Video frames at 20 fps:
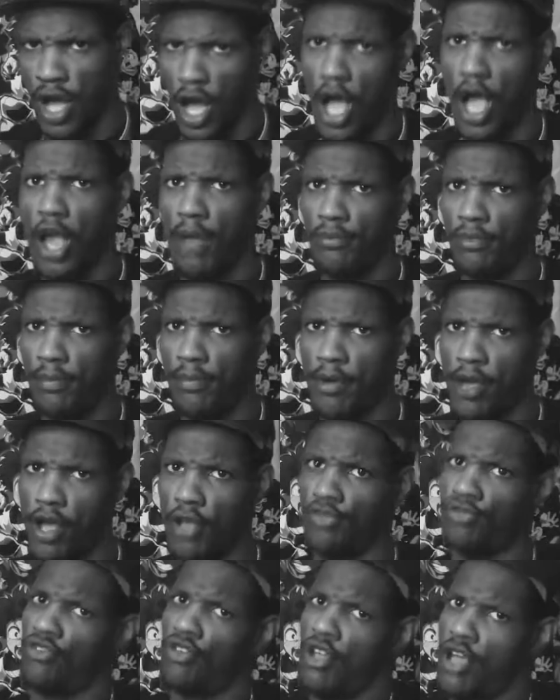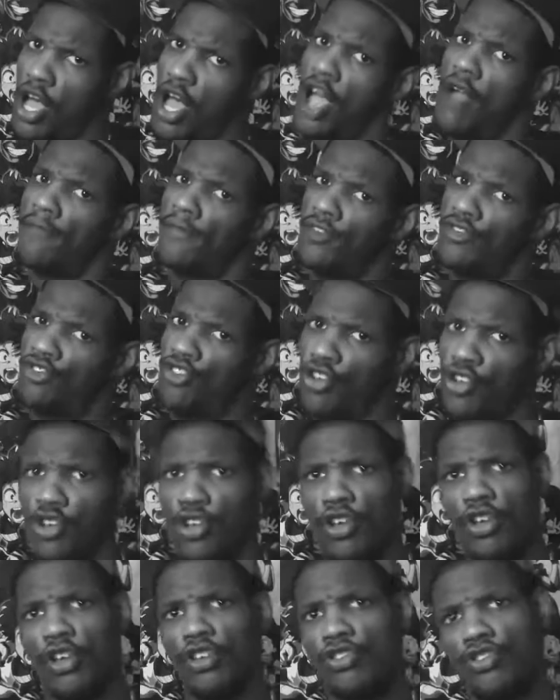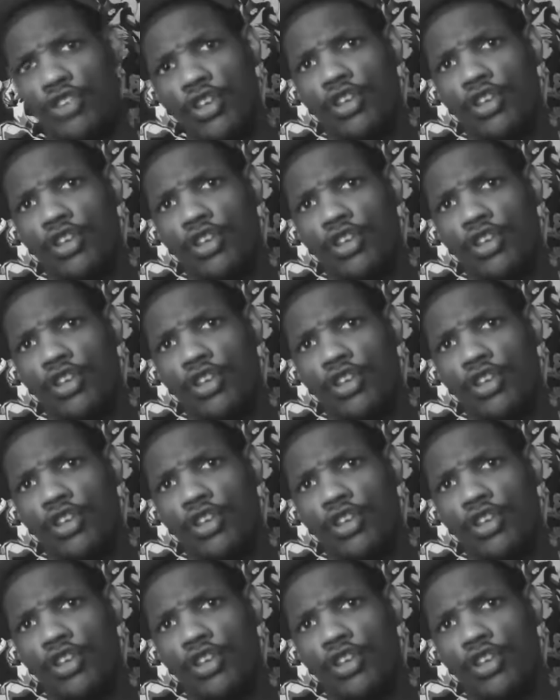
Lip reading: I'm the best, I'm Vegeta.